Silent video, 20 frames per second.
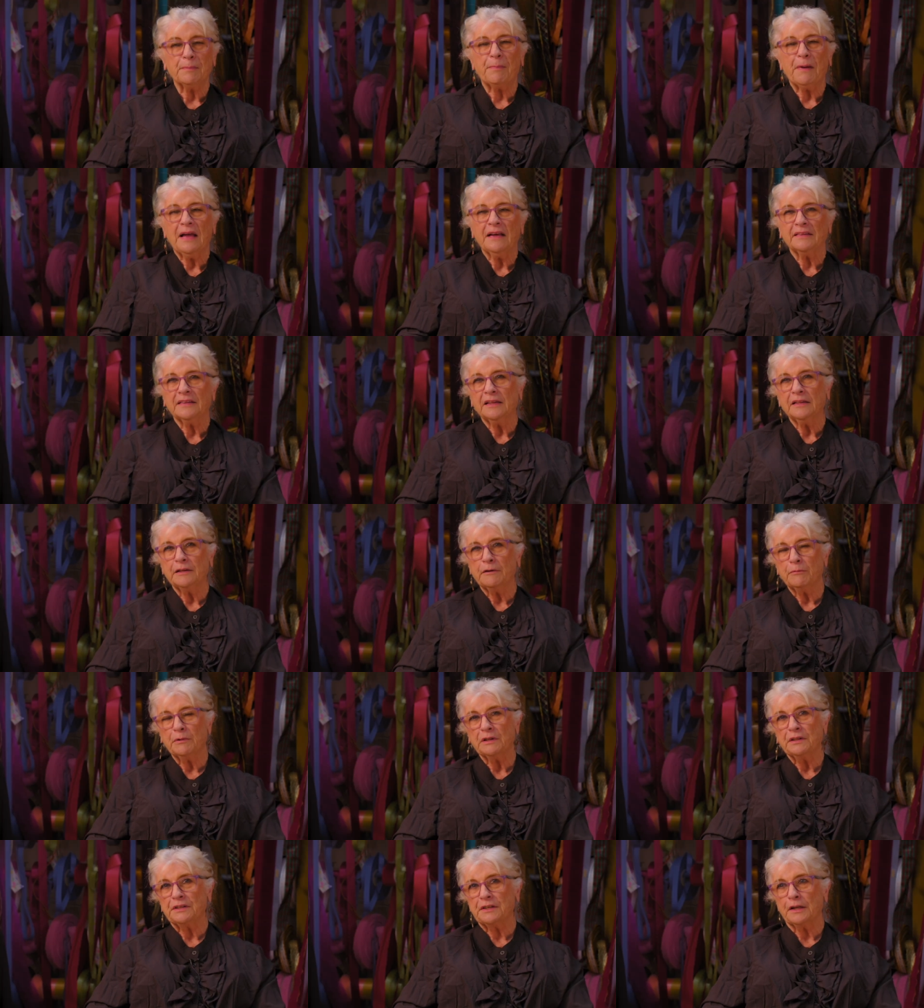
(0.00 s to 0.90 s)
back then they
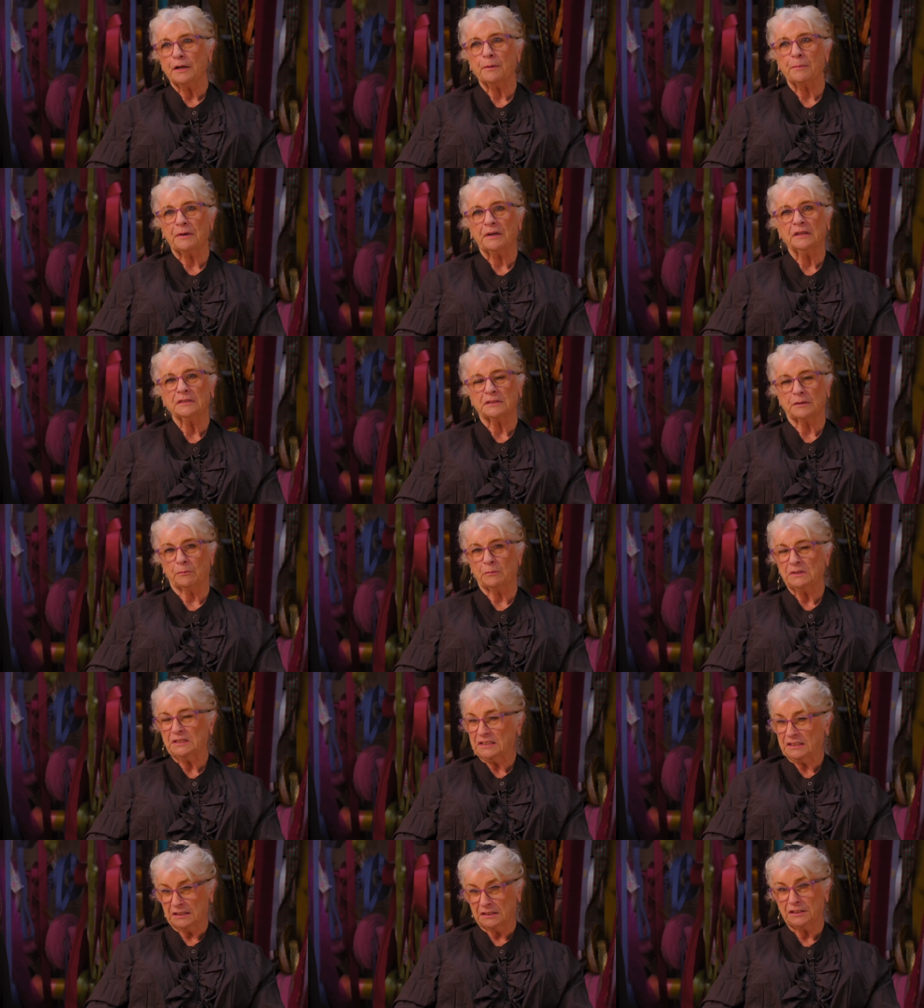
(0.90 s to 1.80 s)
really didn't because it
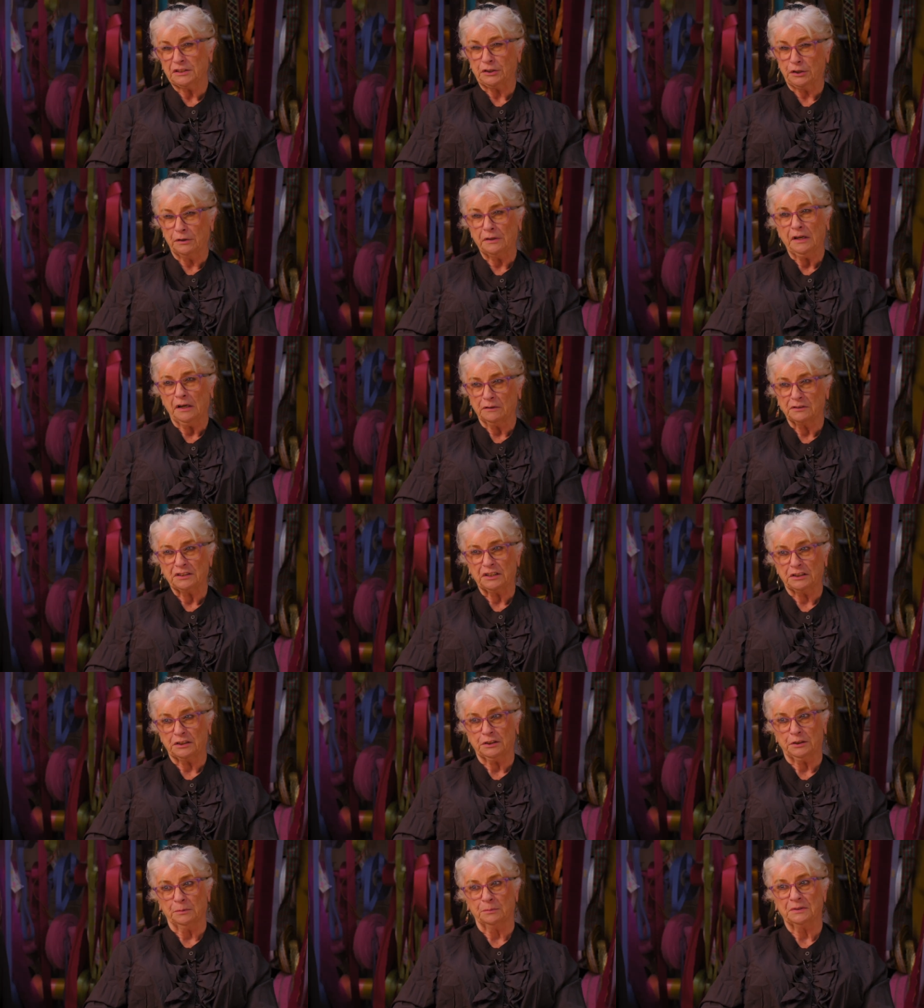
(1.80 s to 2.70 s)
was the studio
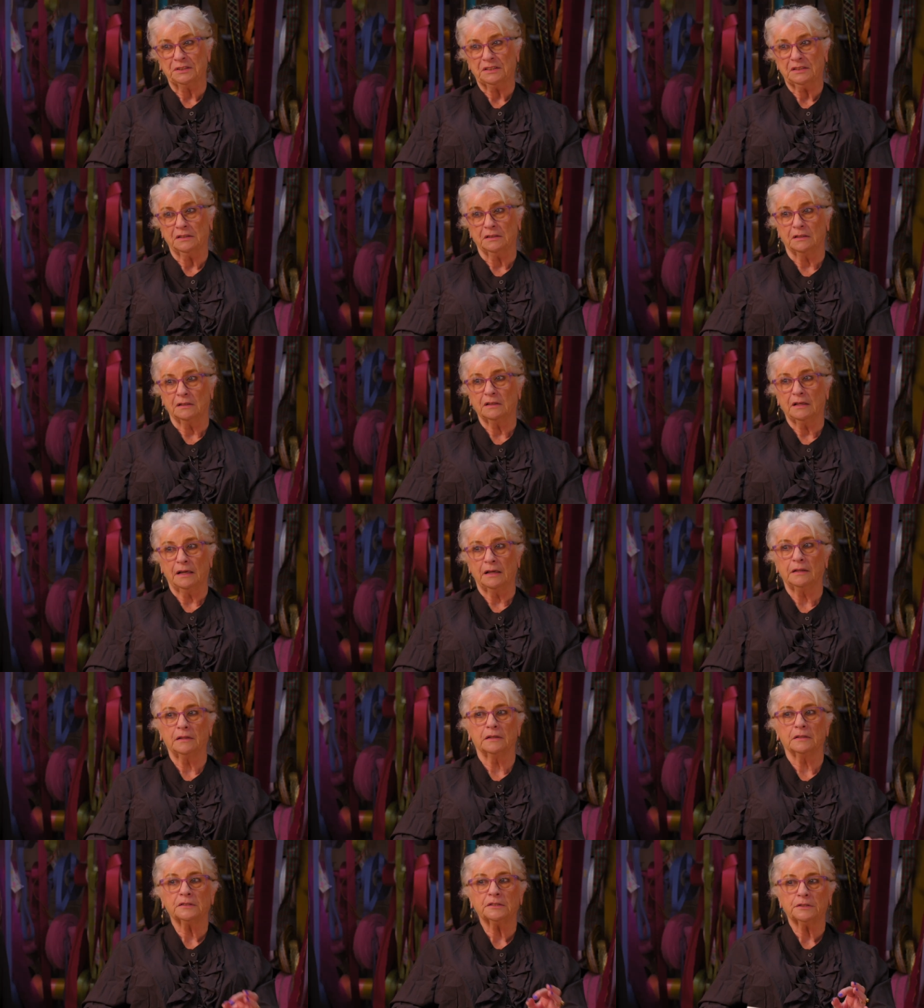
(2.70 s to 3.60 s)
system still,
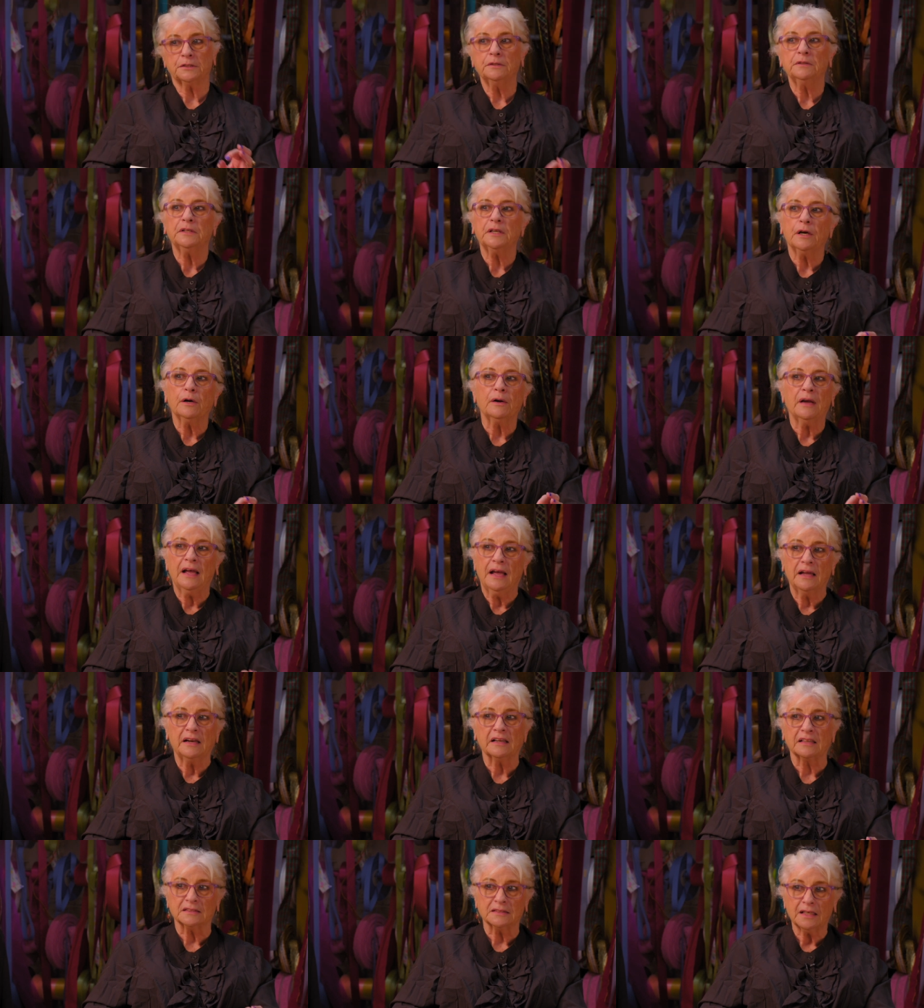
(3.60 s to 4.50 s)
and the studio
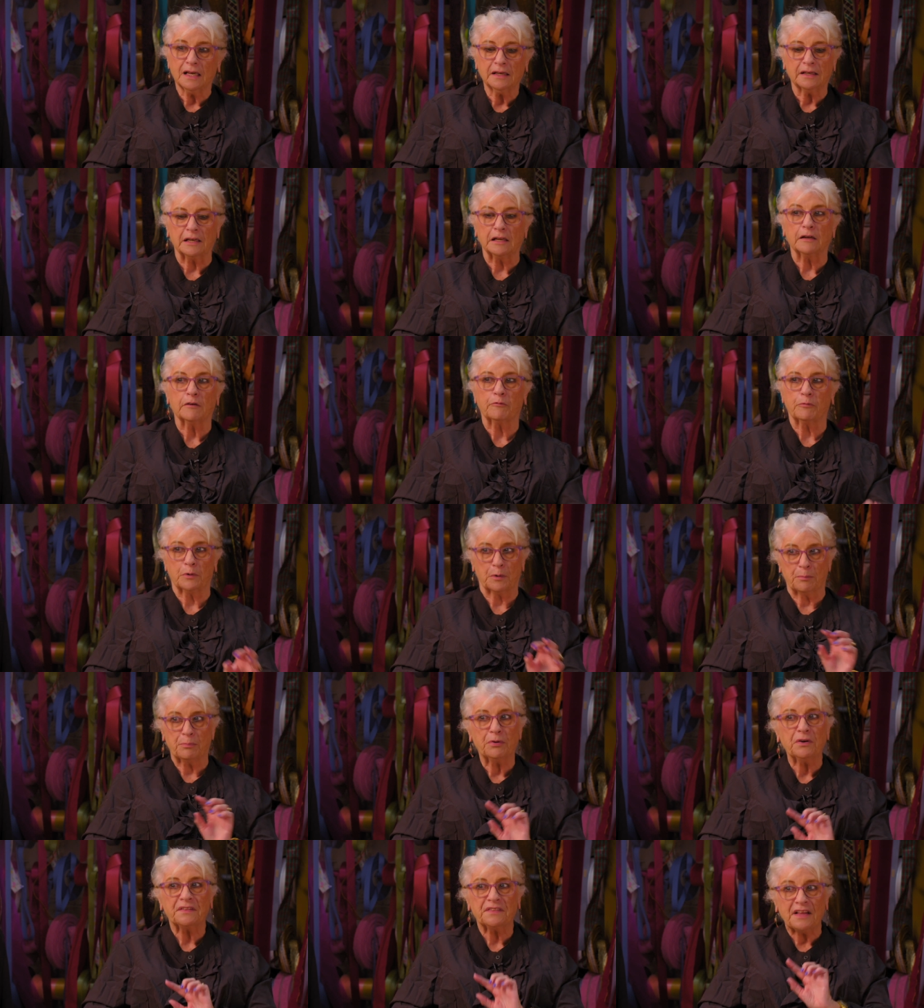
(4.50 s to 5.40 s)
head executive
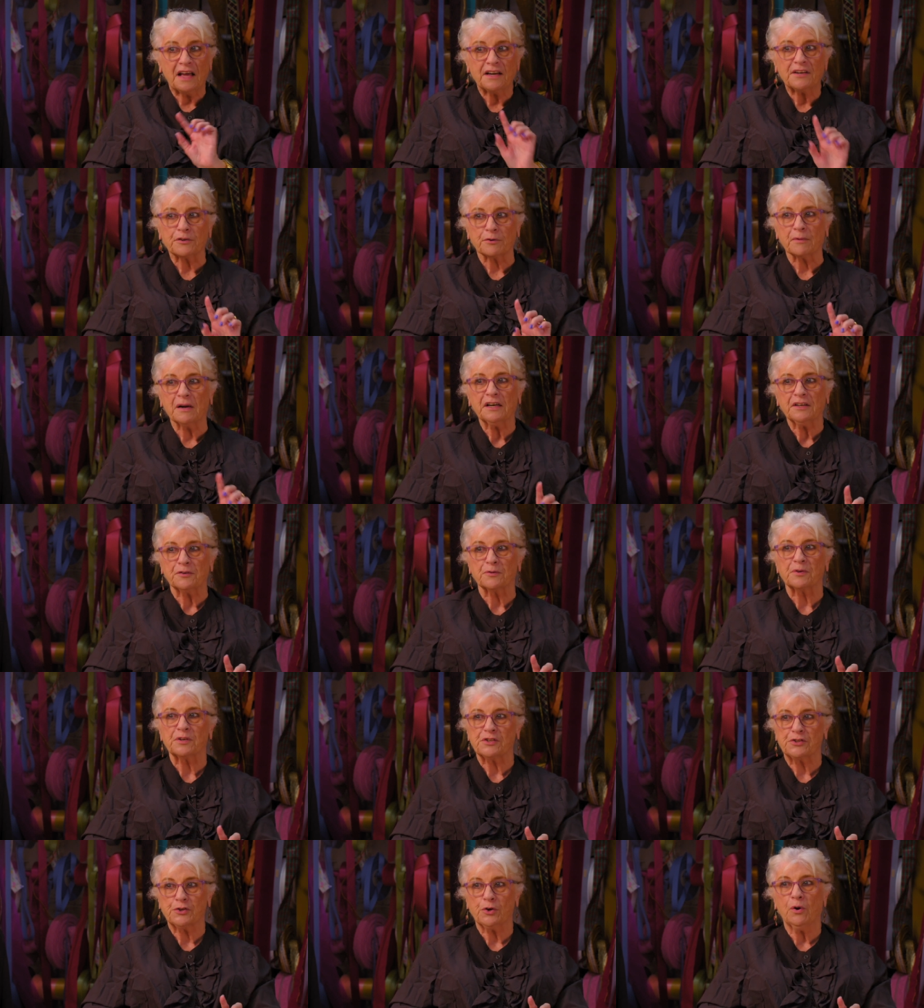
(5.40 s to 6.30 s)
would put that
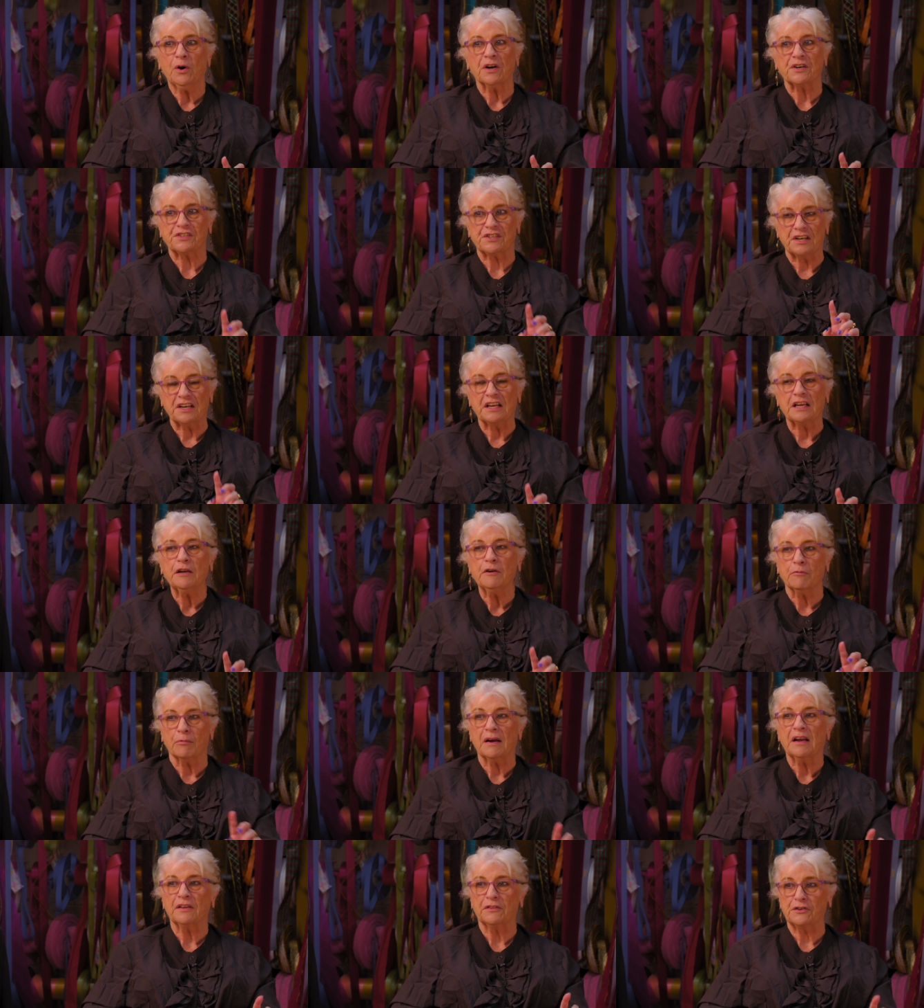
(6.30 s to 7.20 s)
director in charge and he
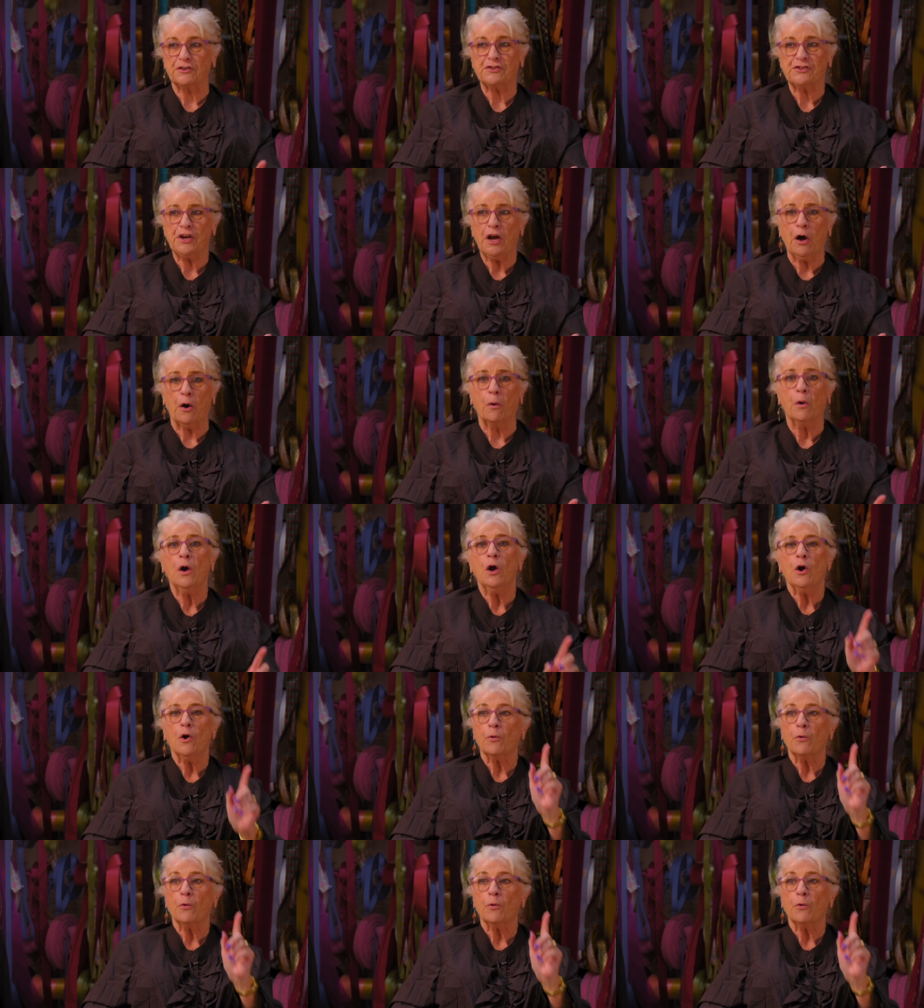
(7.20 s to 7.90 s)
ran the show.